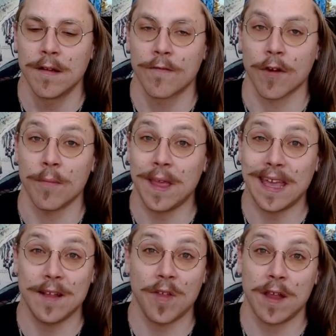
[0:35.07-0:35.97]
from
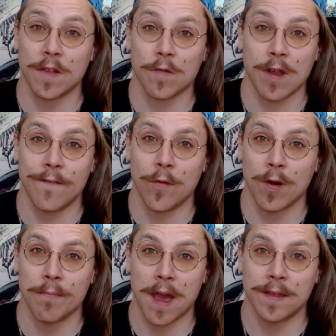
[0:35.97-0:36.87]
easy and
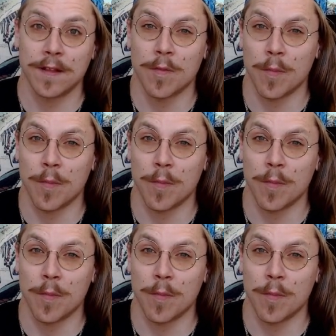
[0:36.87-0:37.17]
straightforward methods